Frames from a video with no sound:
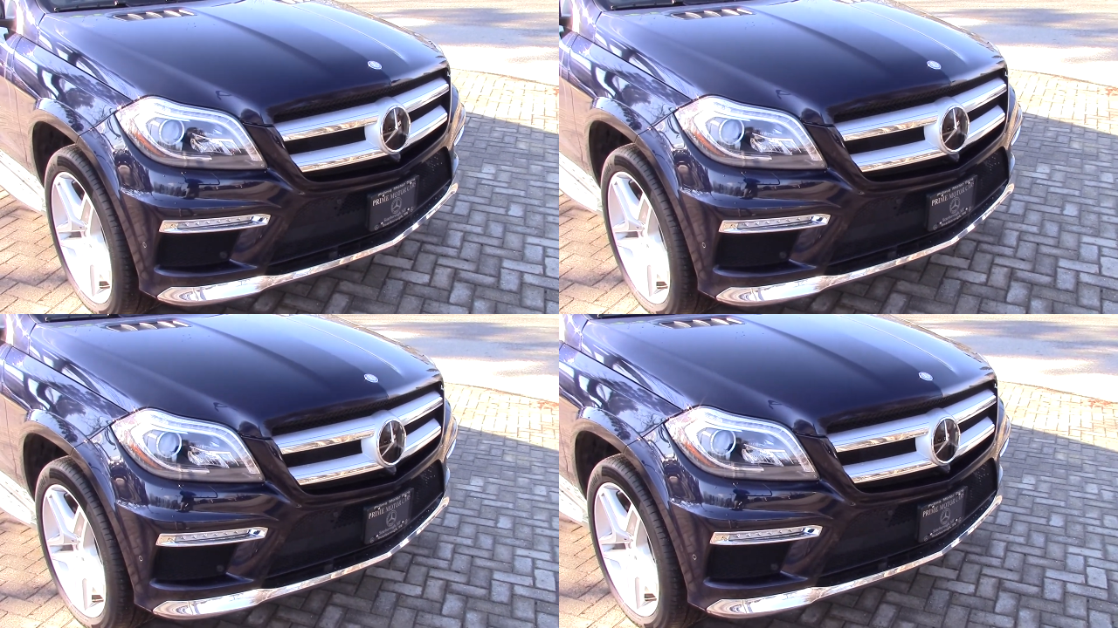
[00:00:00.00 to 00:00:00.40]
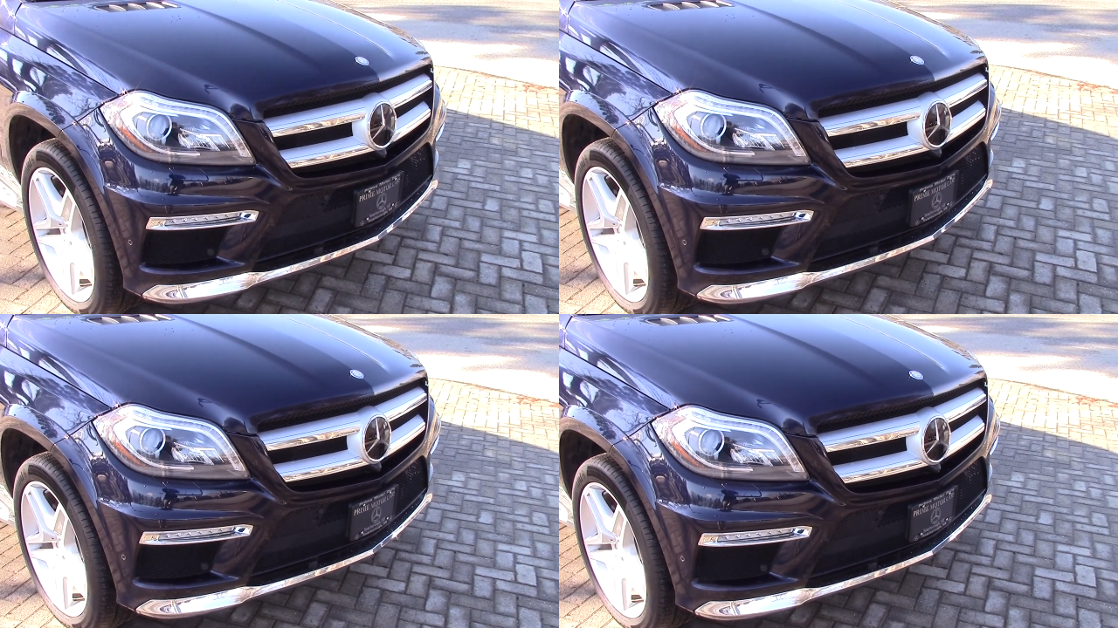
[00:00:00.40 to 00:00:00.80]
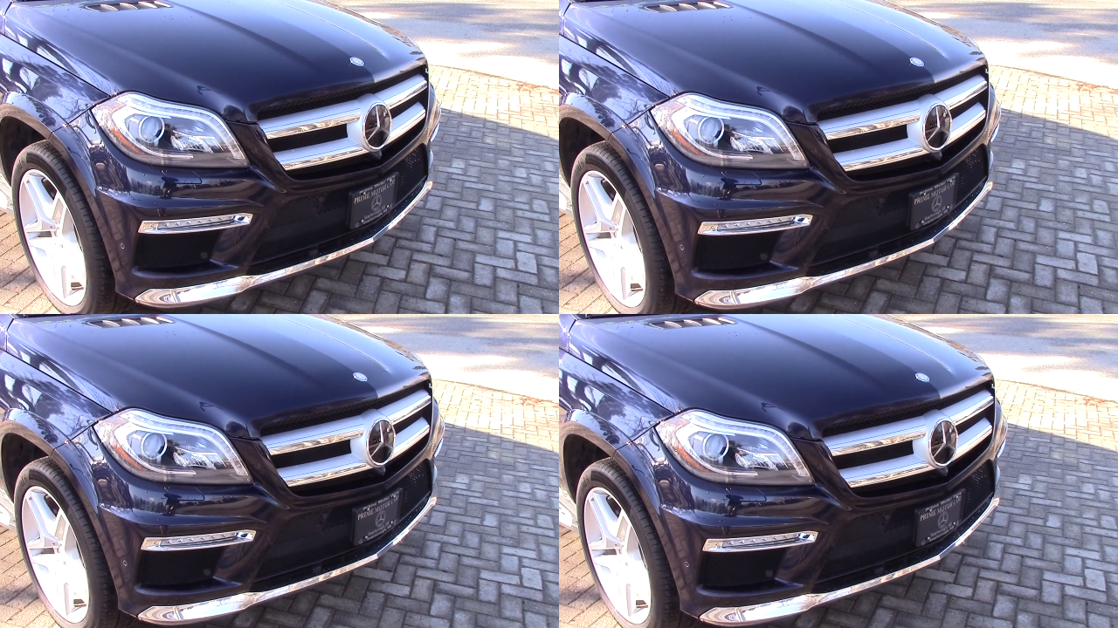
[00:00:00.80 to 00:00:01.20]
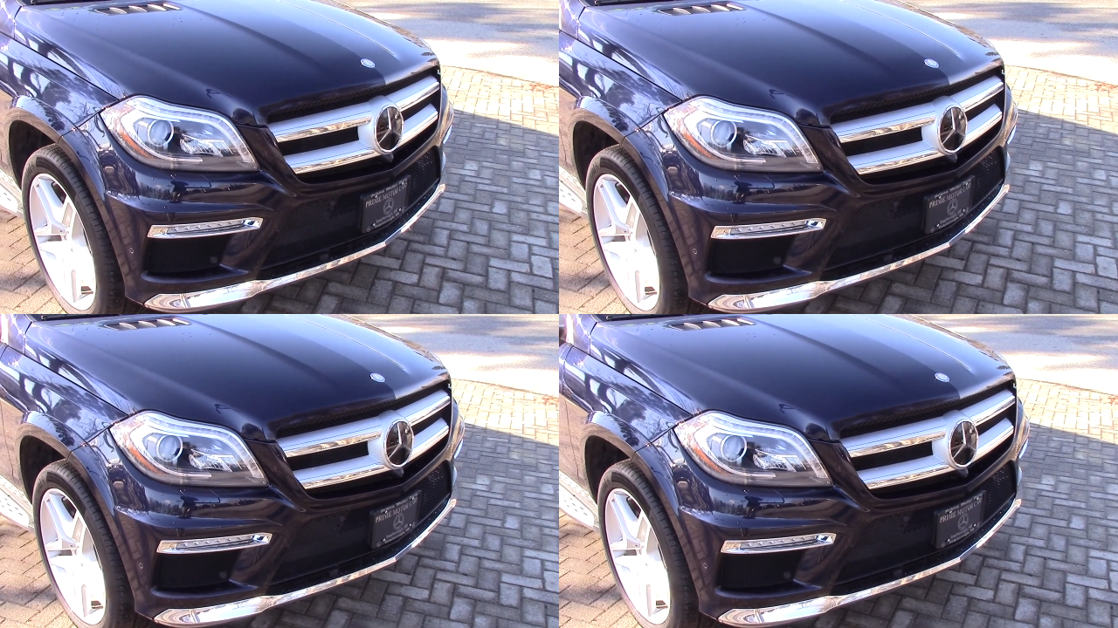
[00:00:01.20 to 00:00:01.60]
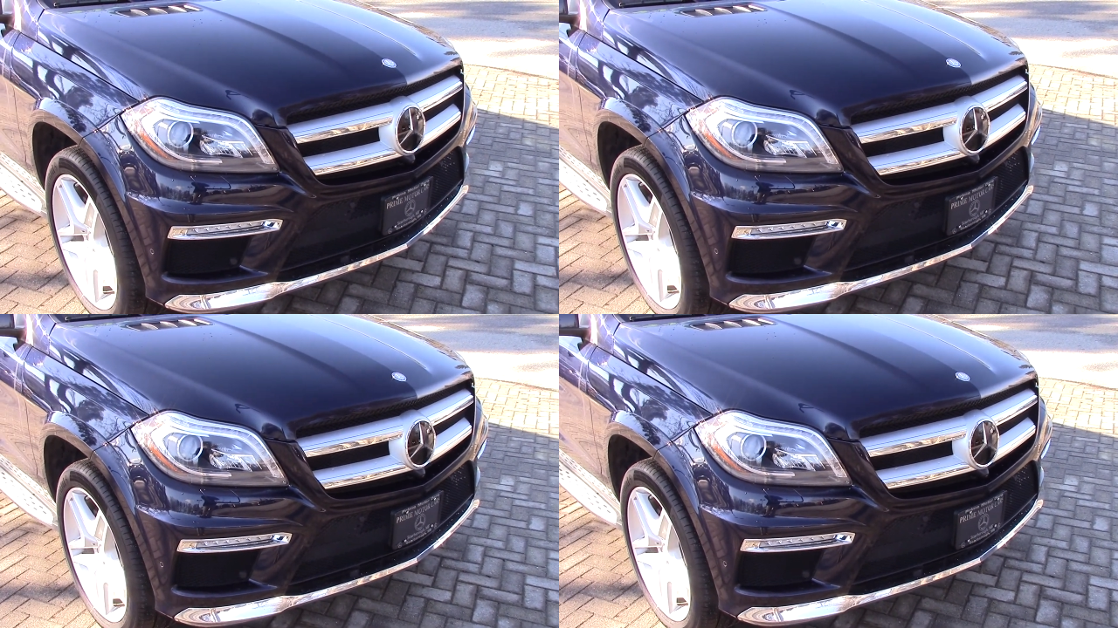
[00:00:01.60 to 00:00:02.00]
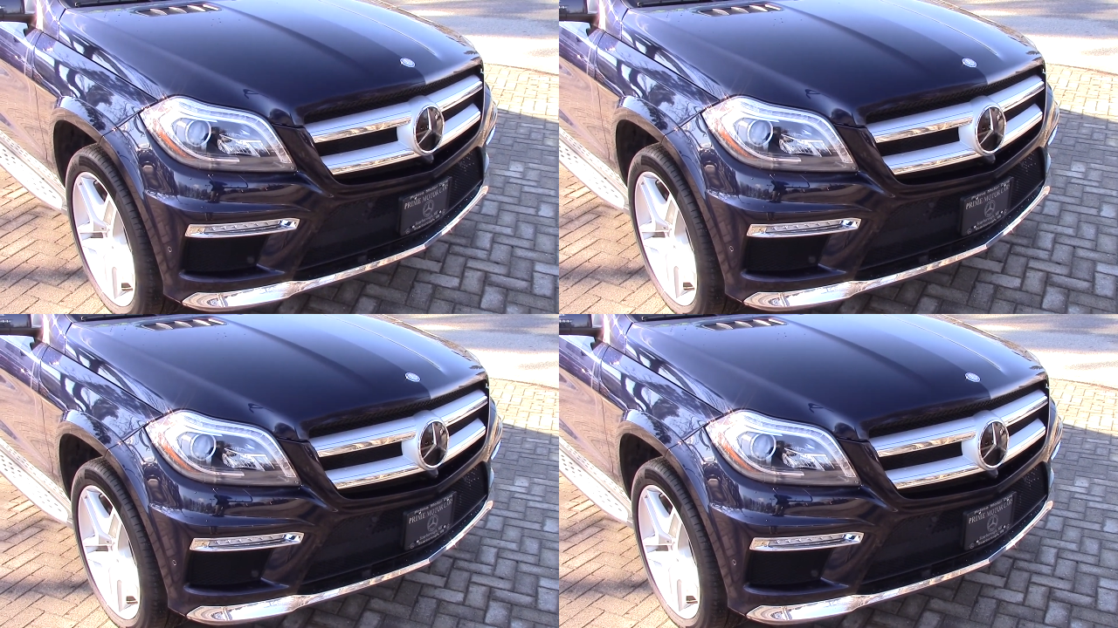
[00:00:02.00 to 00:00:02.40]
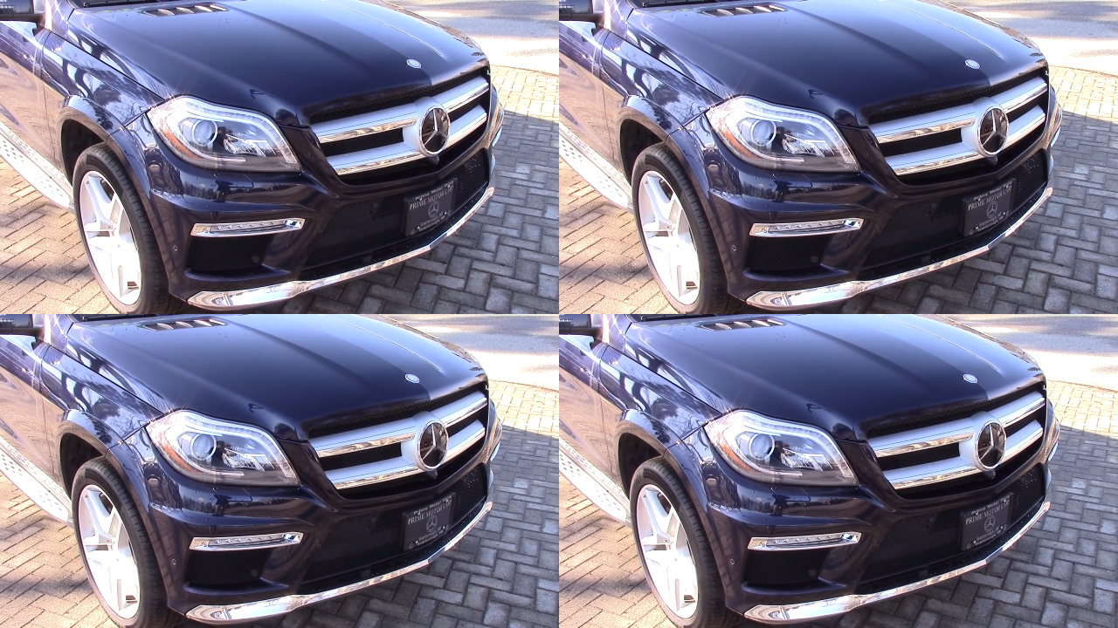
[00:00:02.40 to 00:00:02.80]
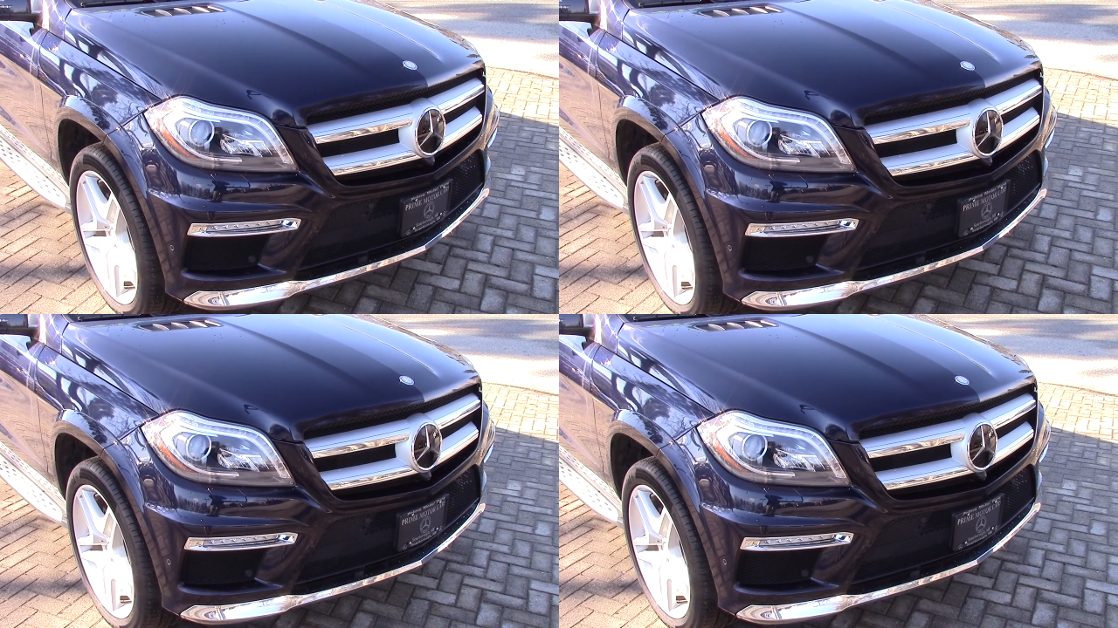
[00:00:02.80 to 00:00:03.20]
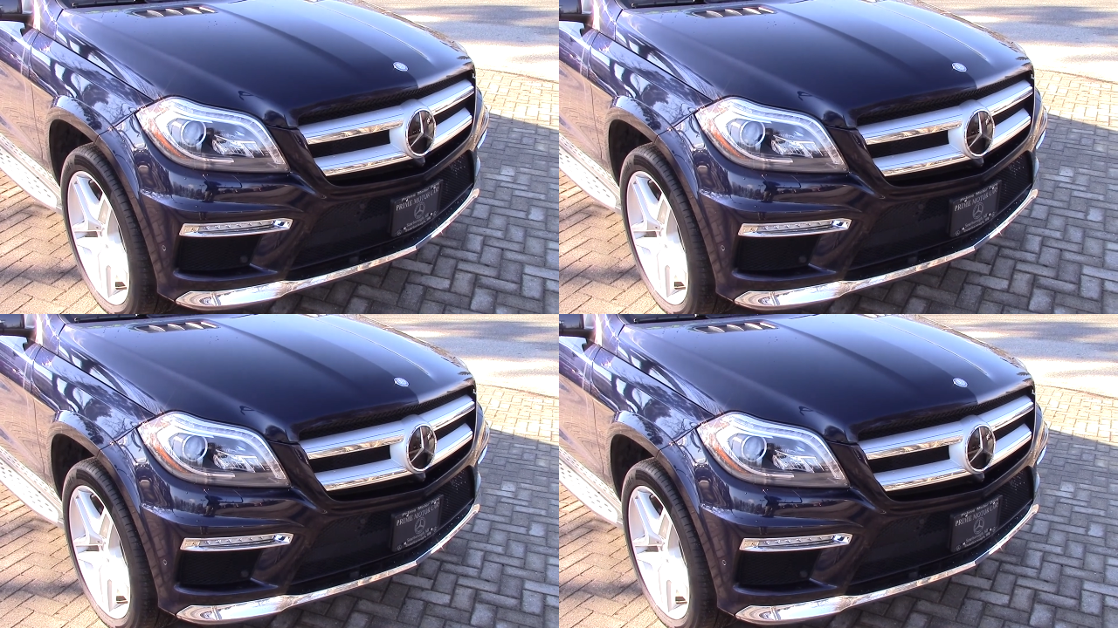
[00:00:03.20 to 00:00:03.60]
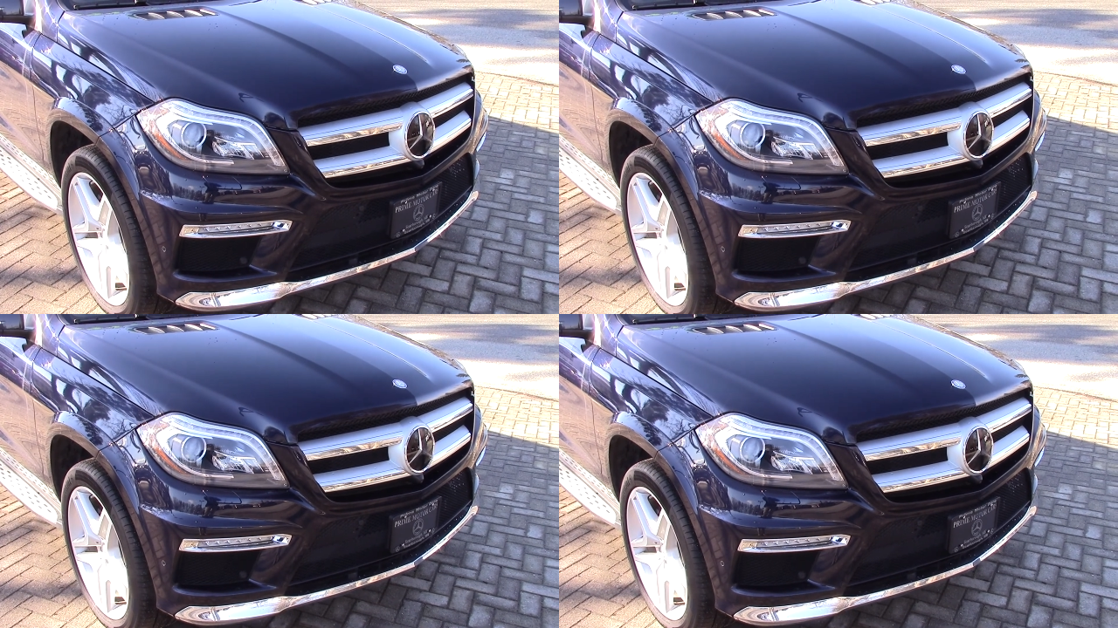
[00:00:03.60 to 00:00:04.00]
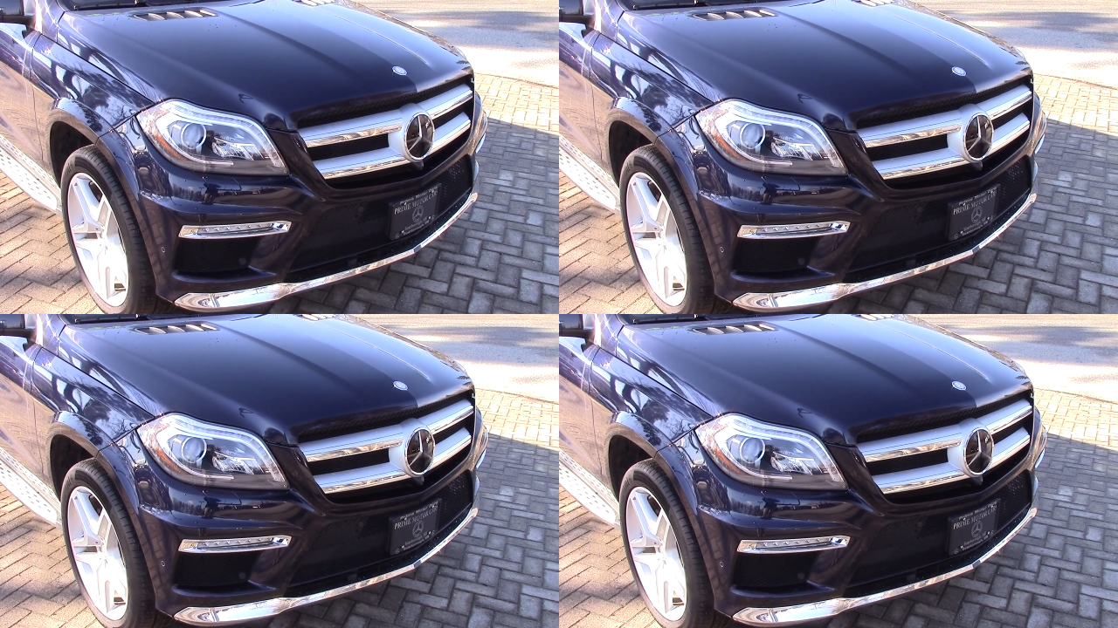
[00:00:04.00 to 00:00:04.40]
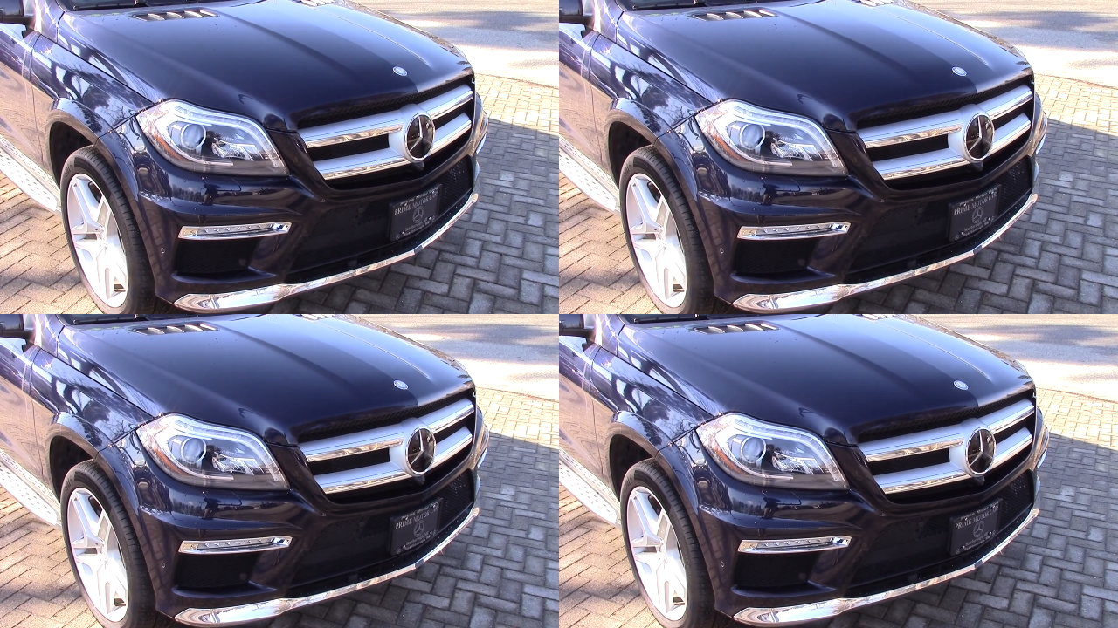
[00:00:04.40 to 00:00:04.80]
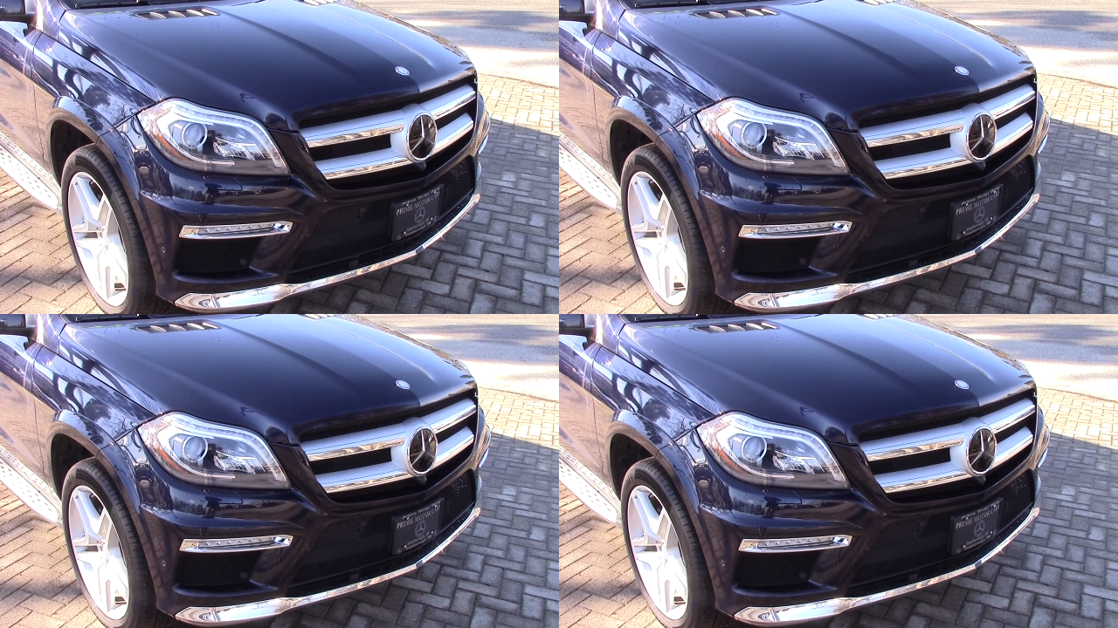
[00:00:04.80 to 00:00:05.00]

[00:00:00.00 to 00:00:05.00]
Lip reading: No face is visible, so there are no lips to read.